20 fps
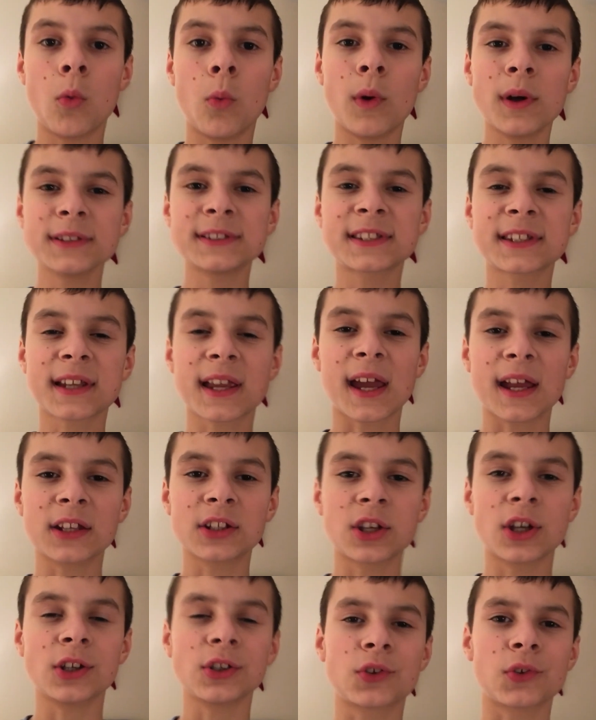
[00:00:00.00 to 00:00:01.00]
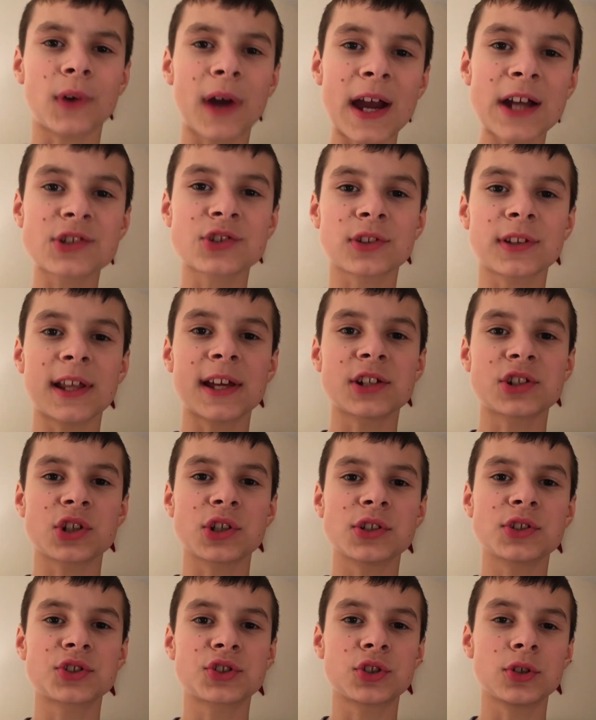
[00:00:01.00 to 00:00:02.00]
Once again,
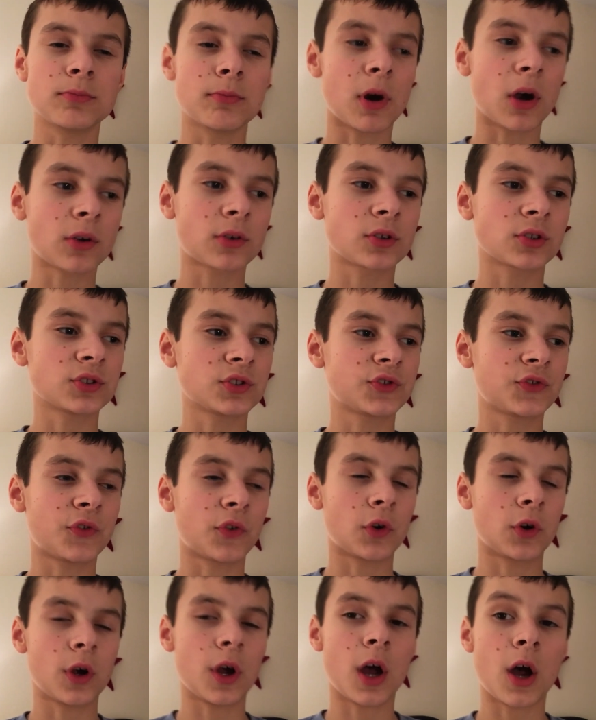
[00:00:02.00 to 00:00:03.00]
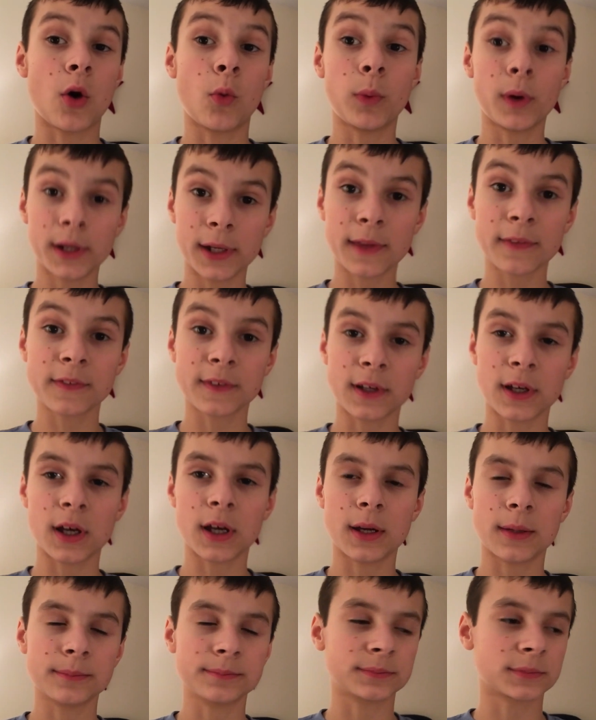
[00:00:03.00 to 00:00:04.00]
congratulations to Marcos for uh, winning the
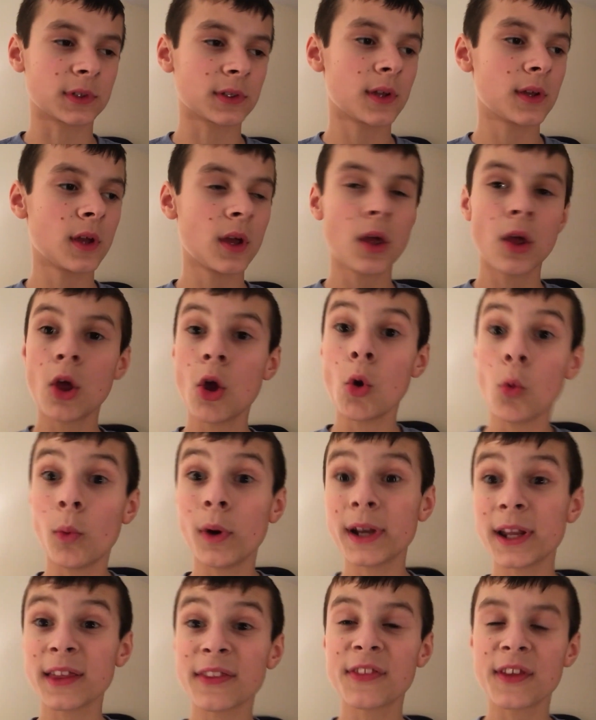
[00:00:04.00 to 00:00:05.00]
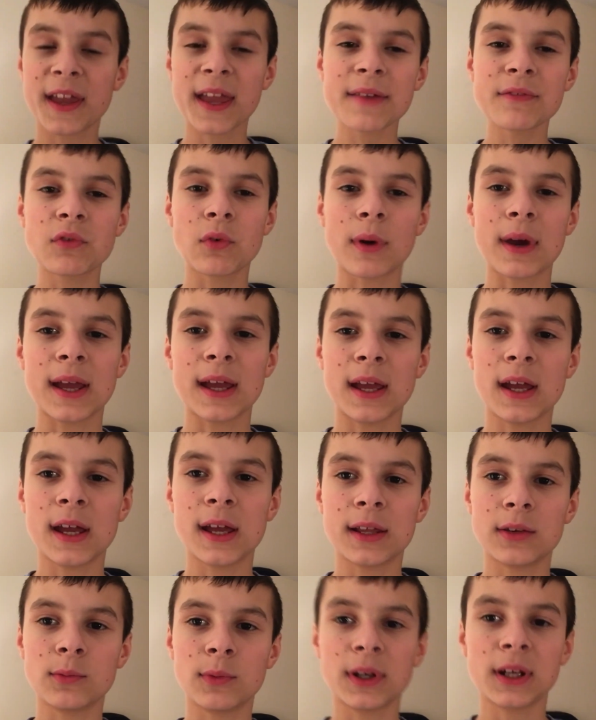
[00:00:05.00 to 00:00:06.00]
um, winning the giveaway
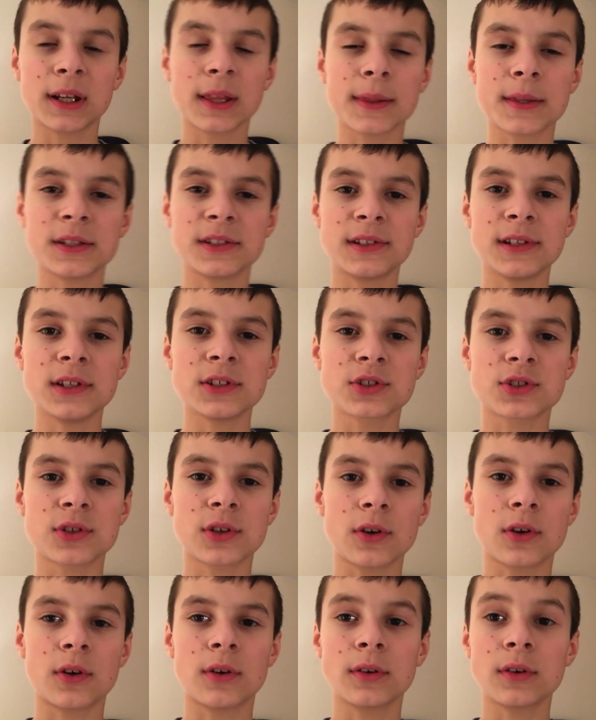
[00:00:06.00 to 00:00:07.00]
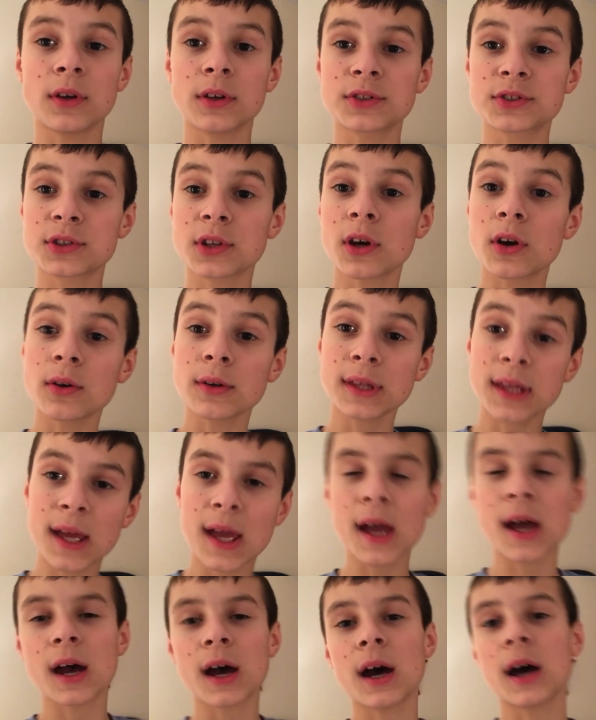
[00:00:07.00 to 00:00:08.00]
and winning the t-shirt. so yeah,
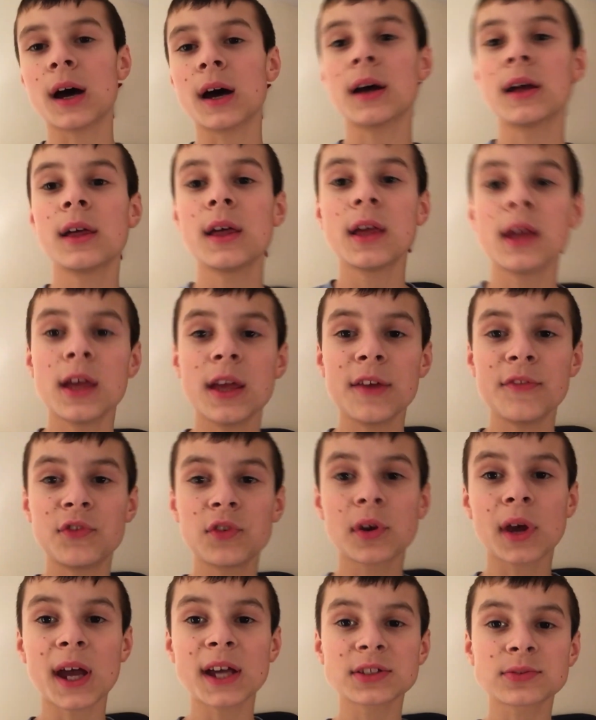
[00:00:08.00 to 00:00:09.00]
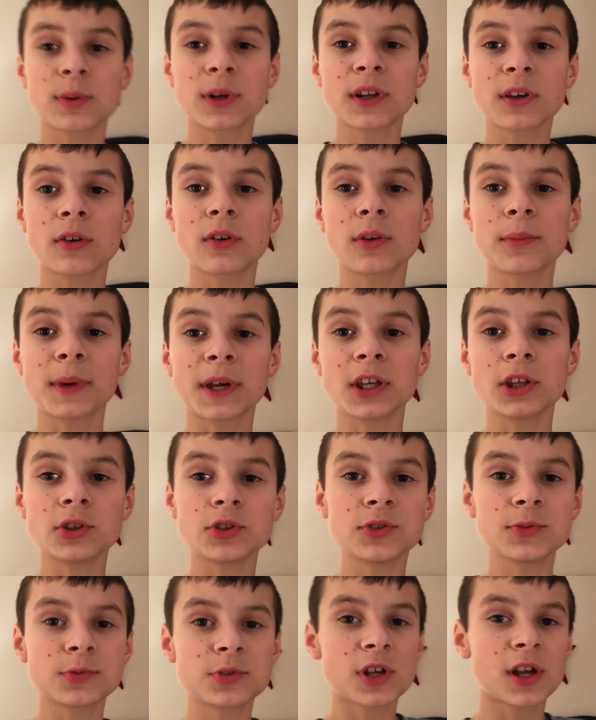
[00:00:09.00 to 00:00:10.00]
uh, if you guys want to go to my
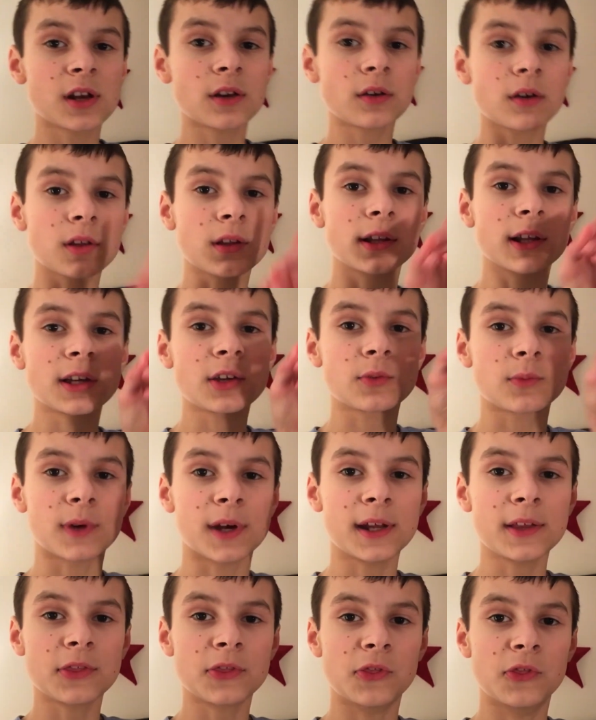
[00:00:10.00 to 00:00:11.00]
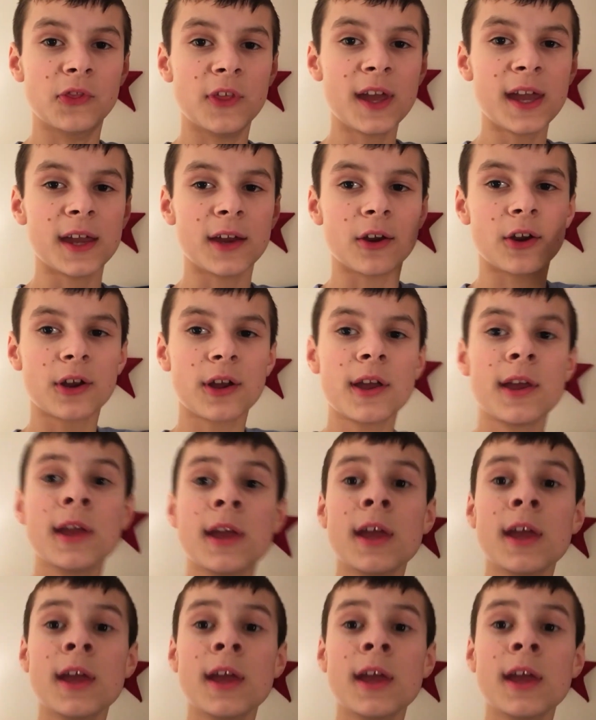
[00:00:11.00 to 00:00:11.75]
YouTube channel, click right there.